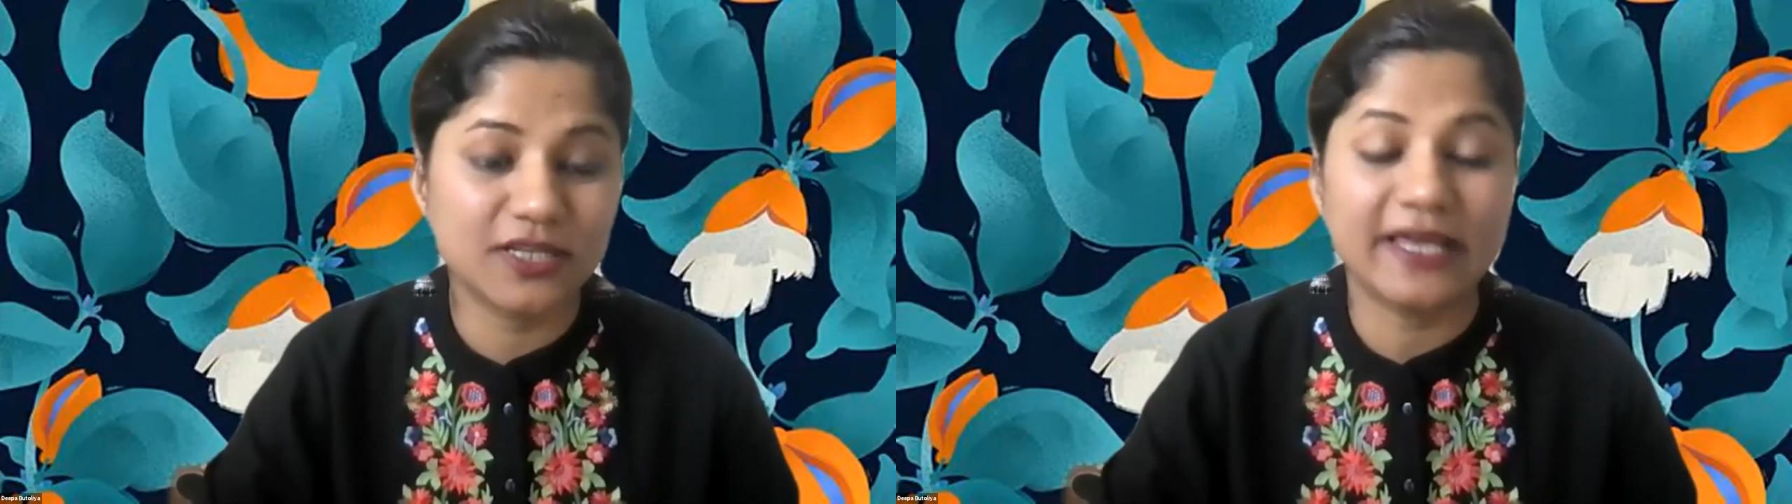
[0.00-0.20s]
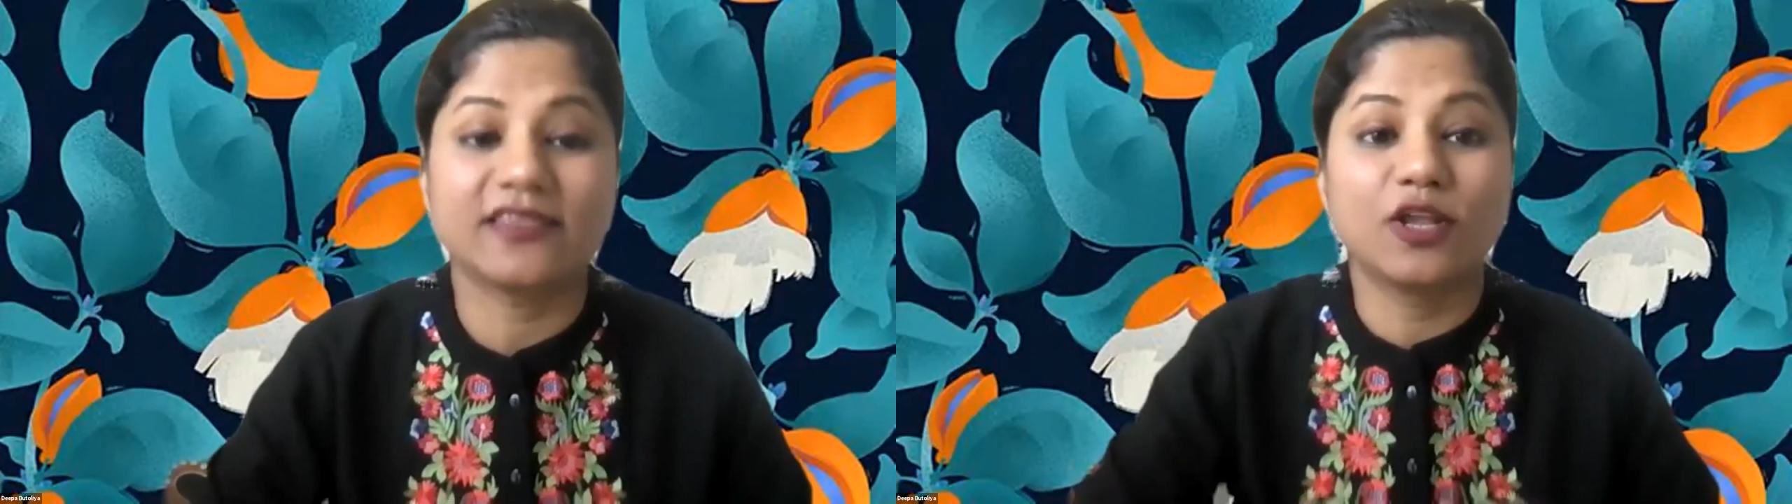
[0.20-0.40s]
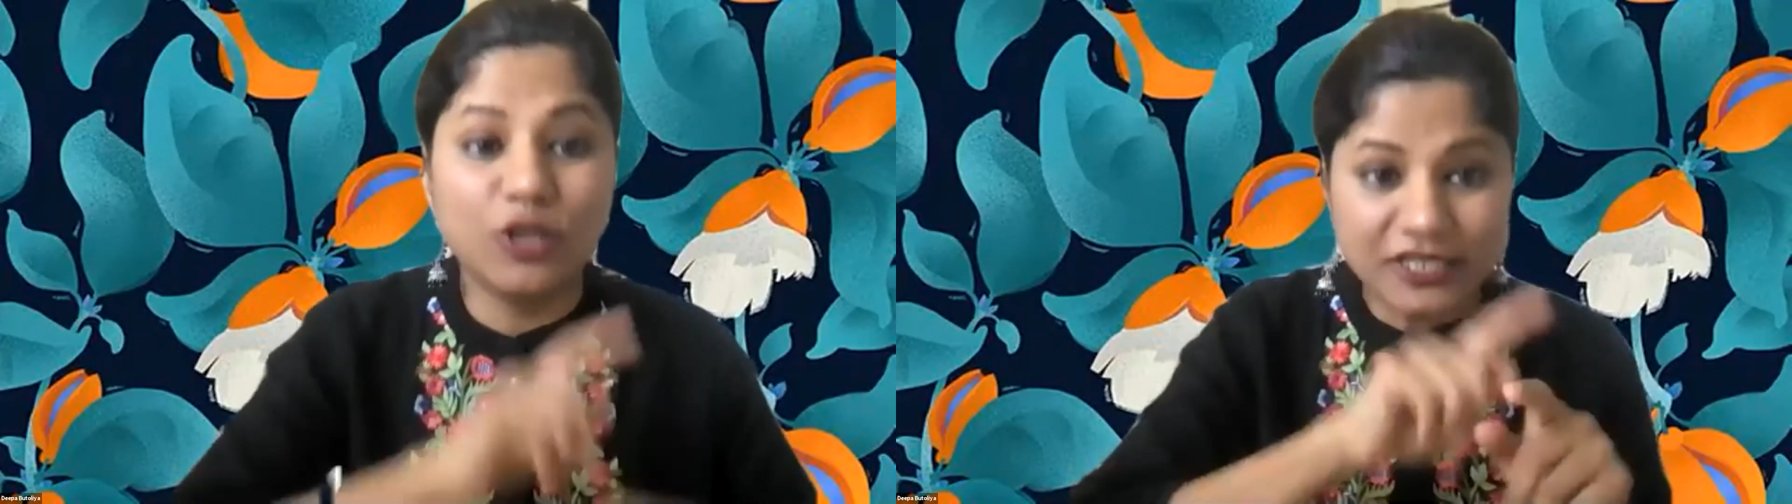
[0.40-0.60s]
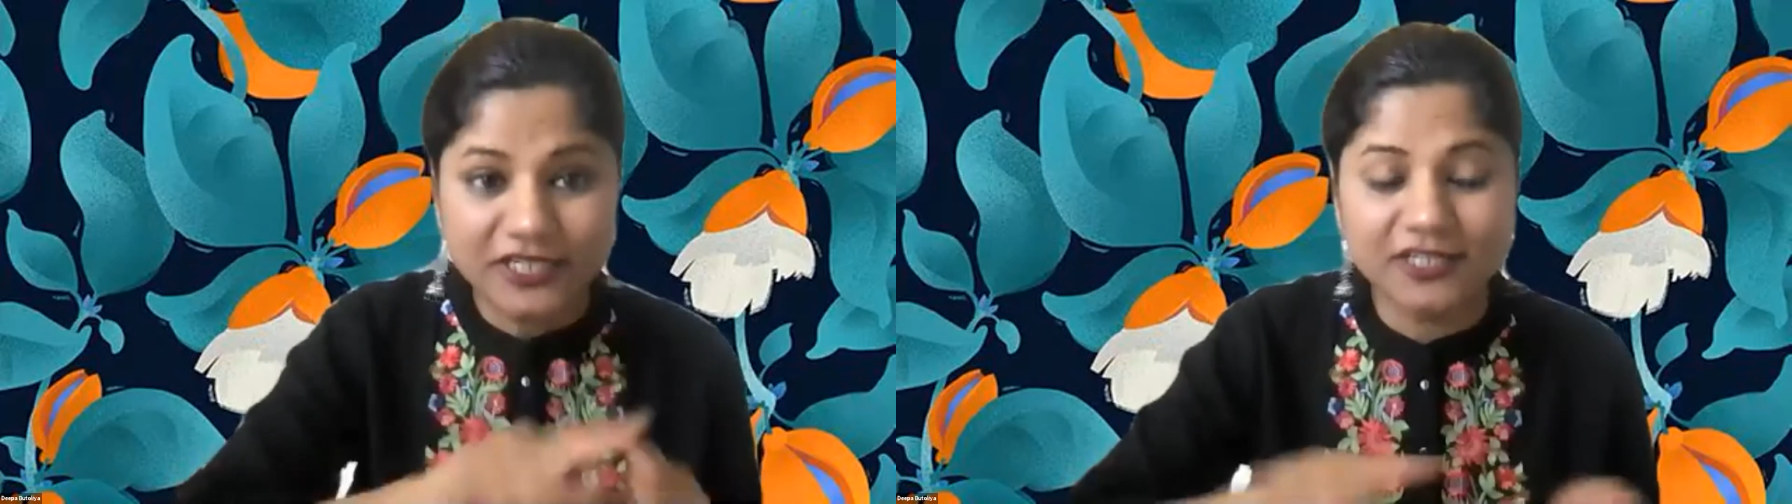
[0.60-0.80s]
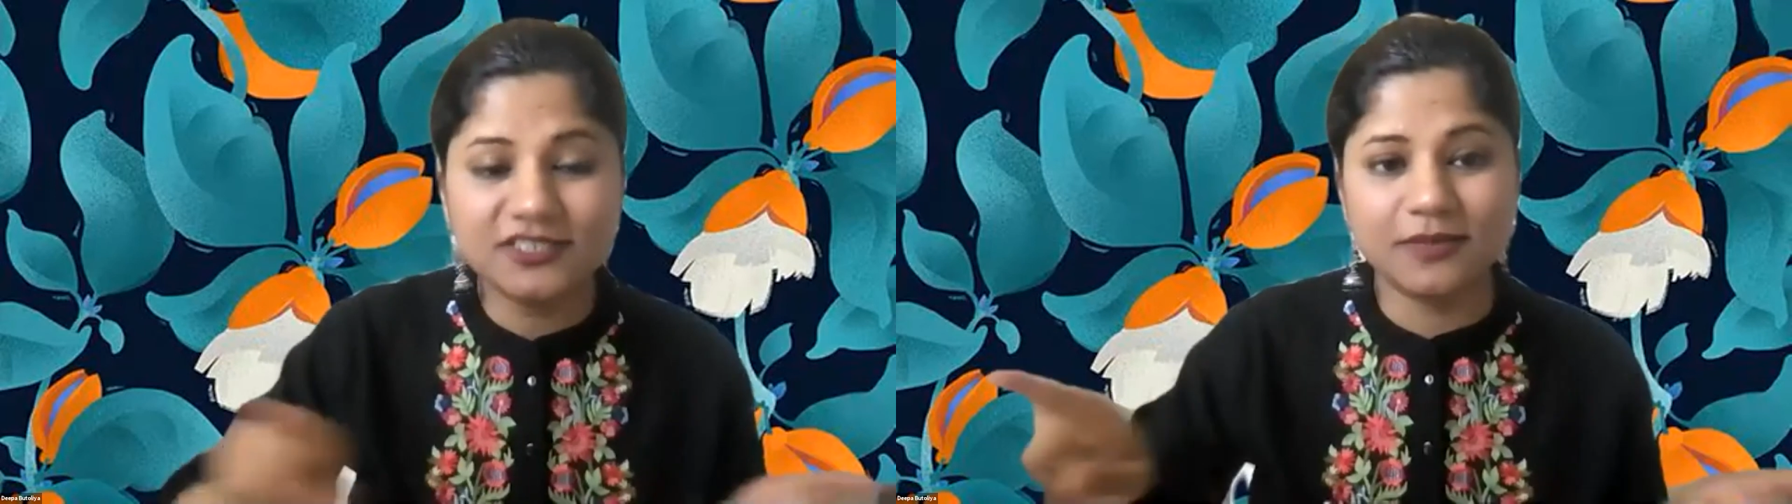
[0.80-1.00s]
like the
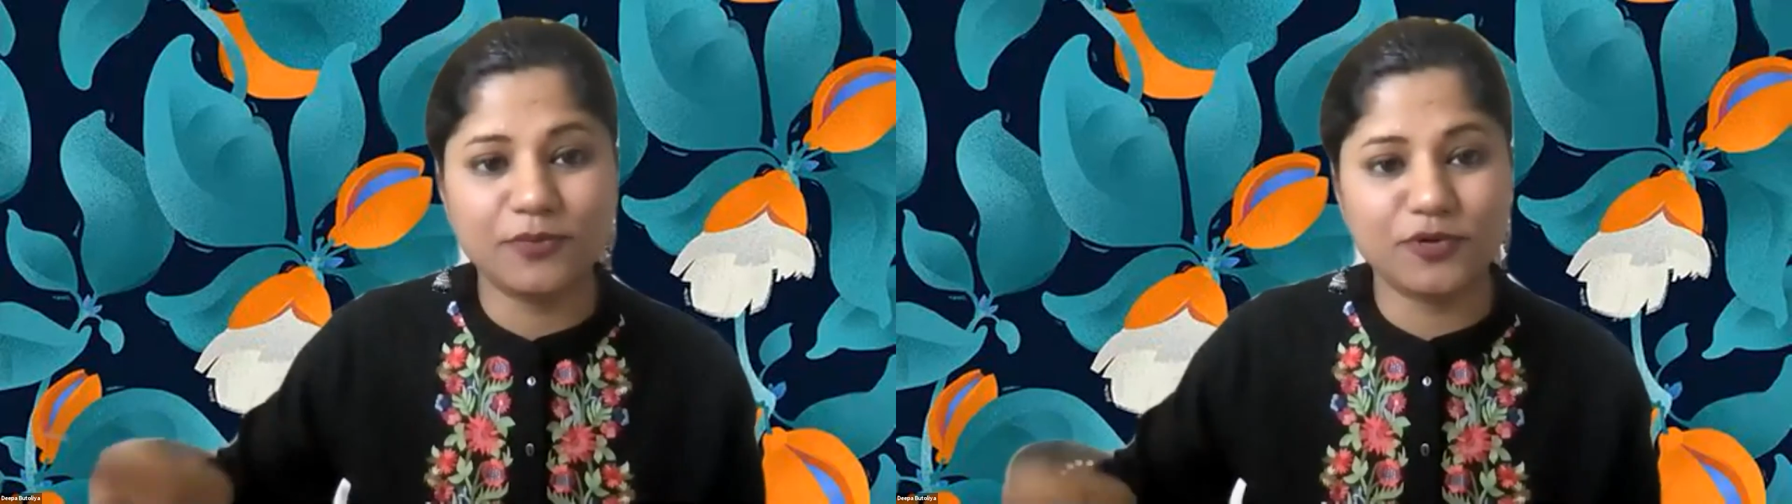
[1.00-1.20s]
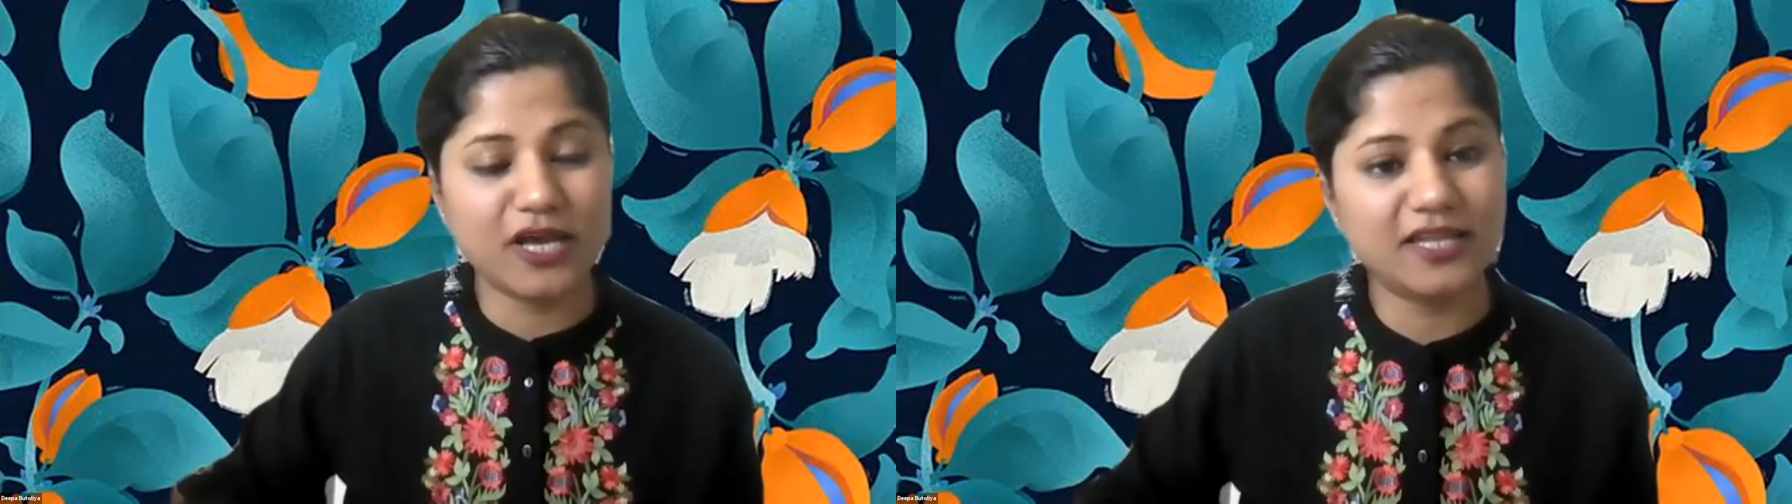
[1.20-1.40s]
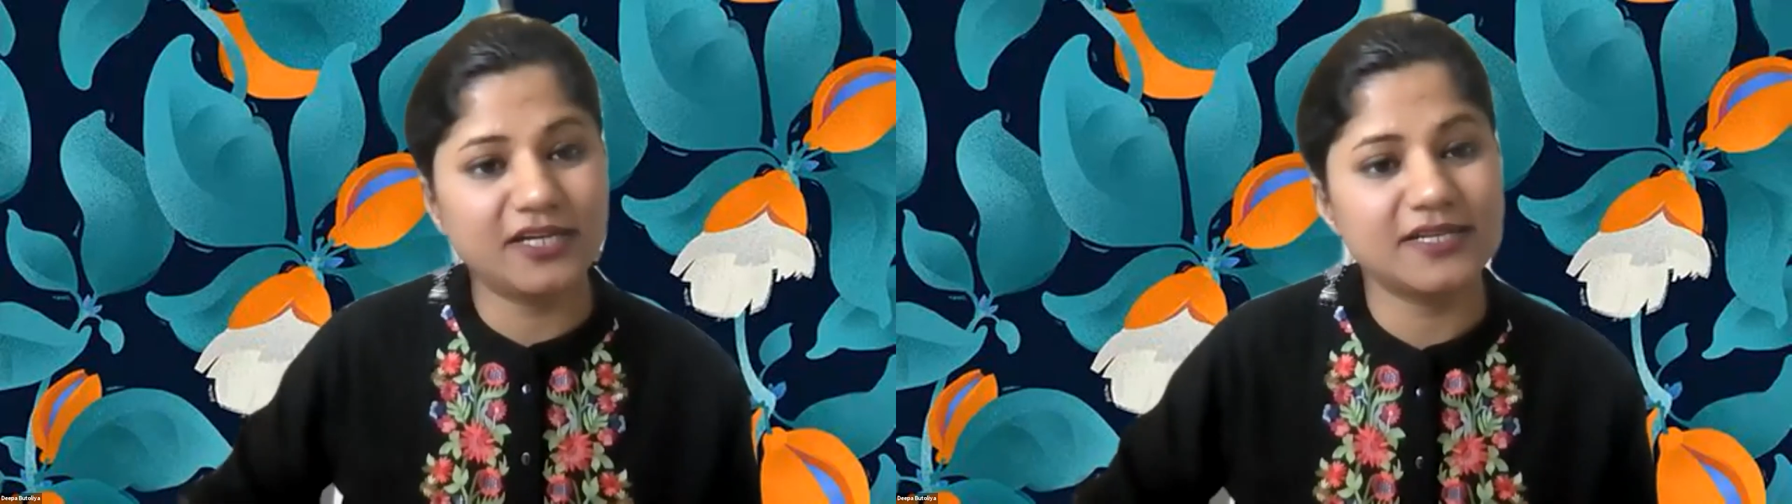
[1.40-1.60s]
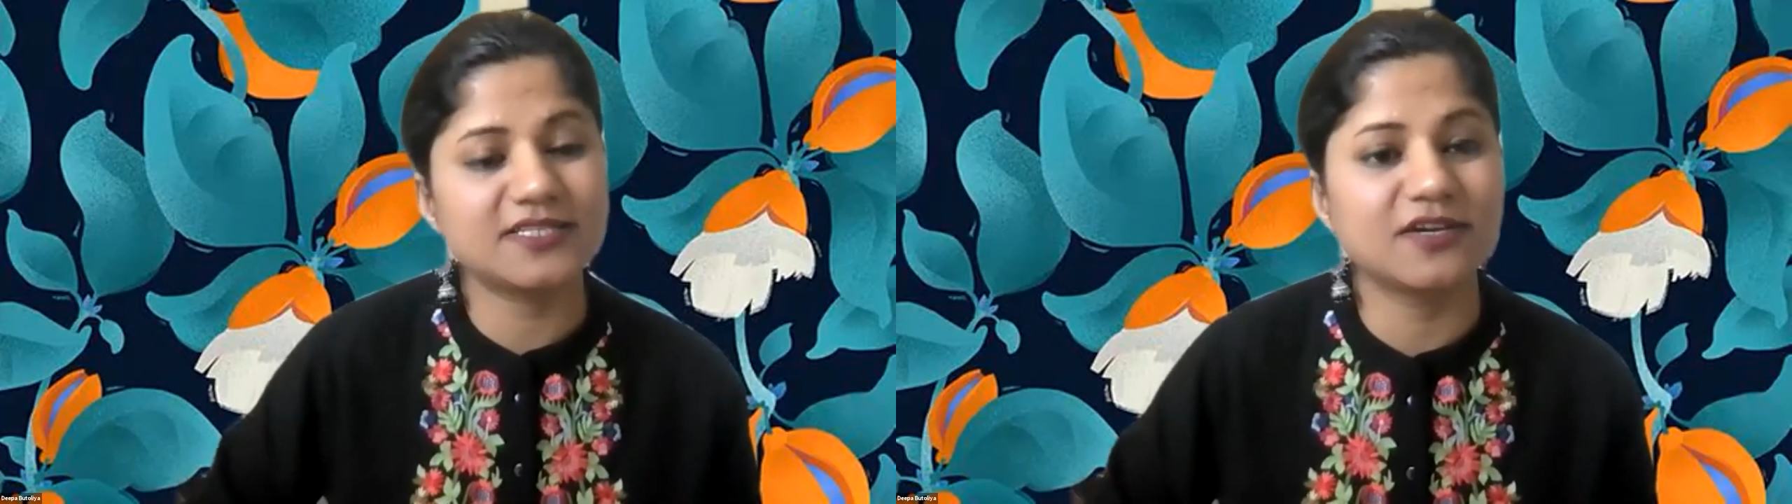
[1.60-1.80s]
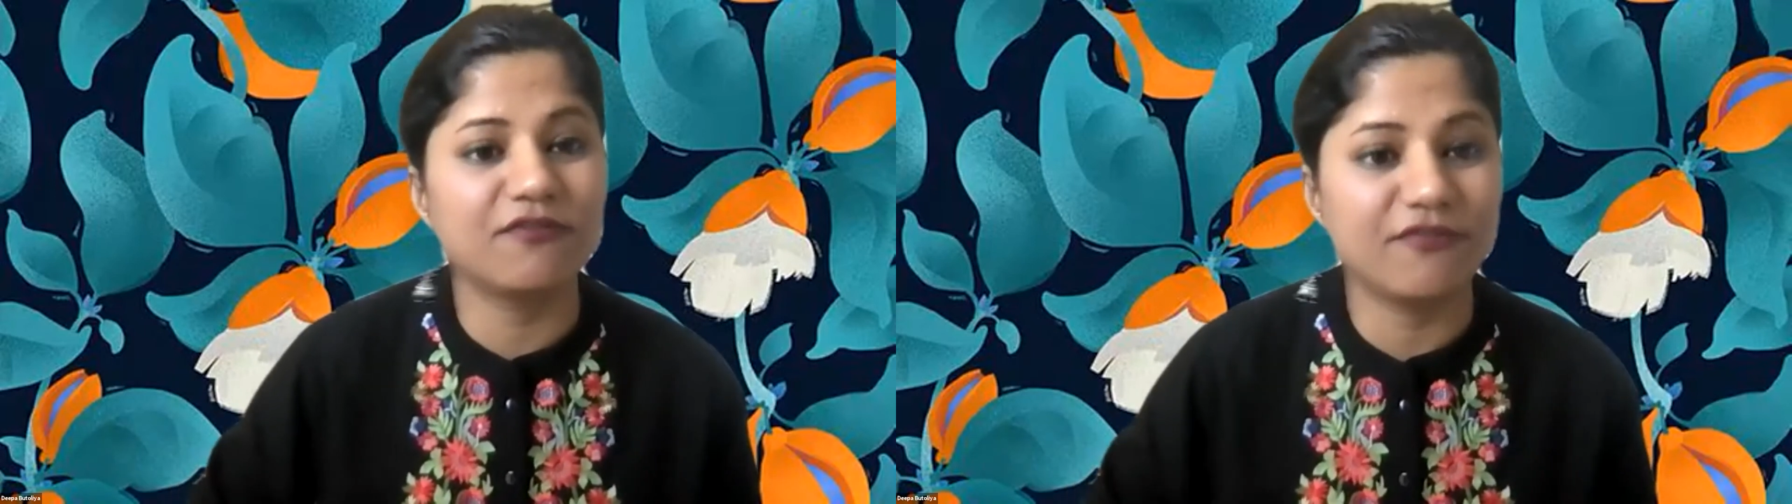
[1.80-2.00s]
linear temporality is
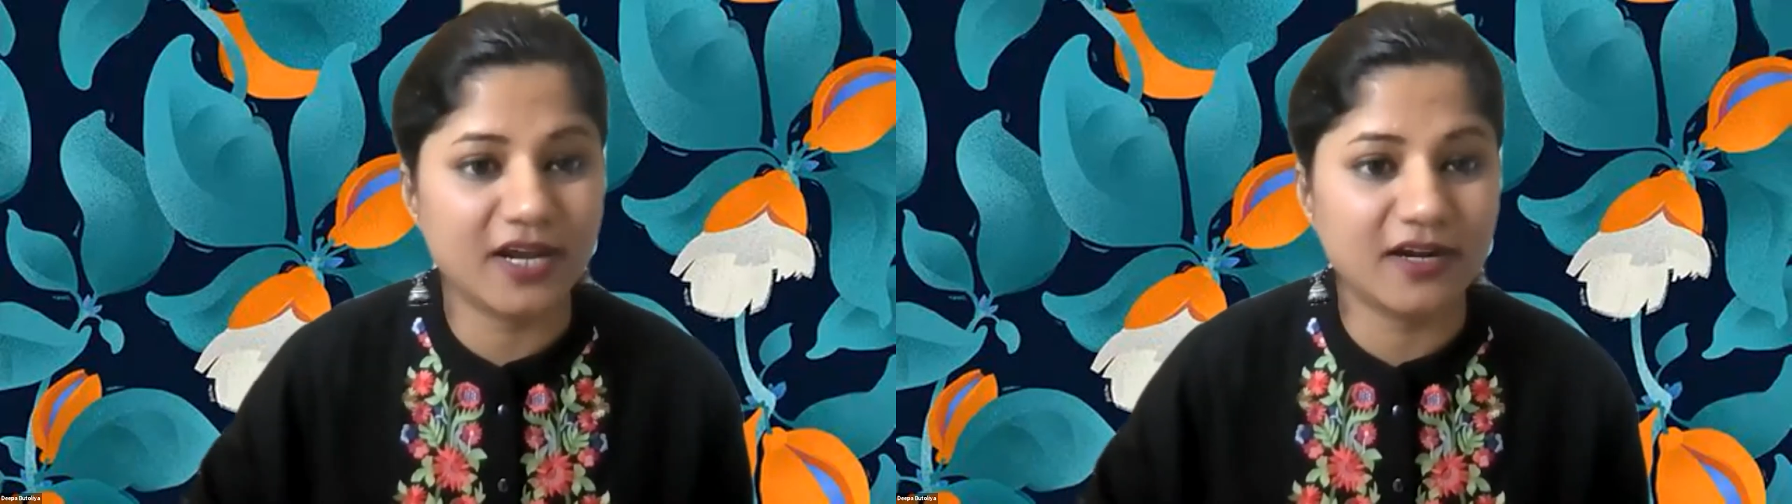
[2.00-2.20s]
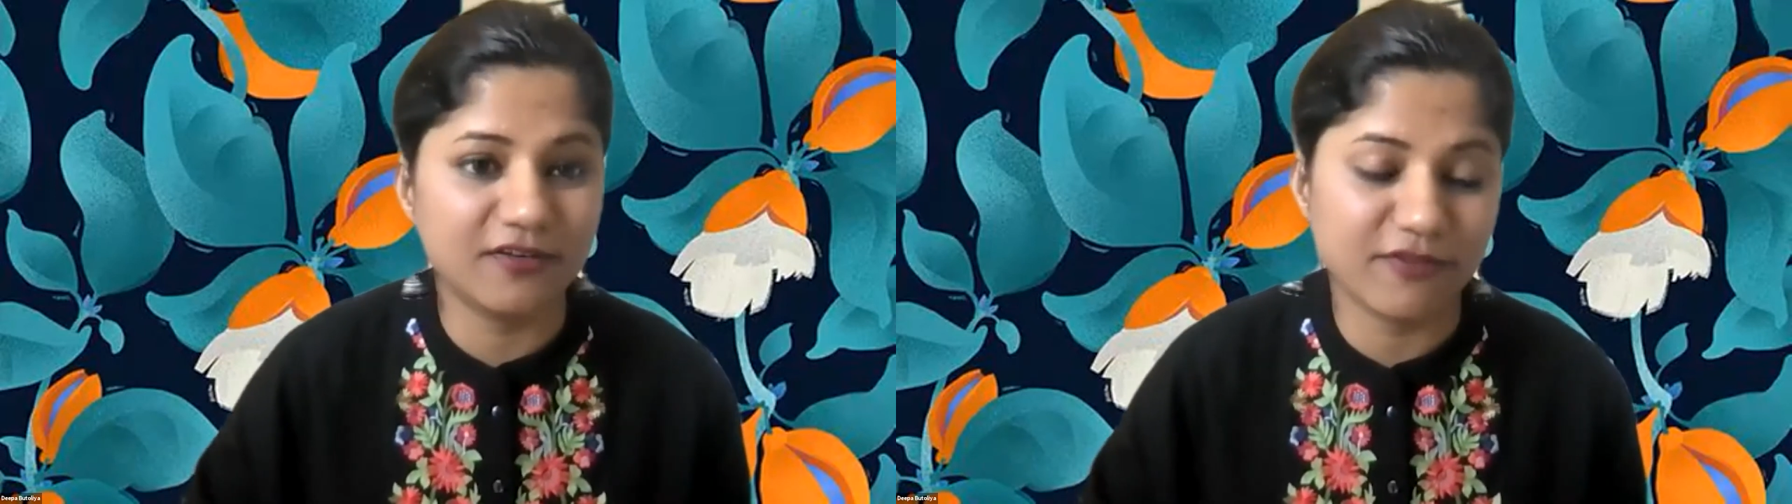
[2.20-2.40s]
a very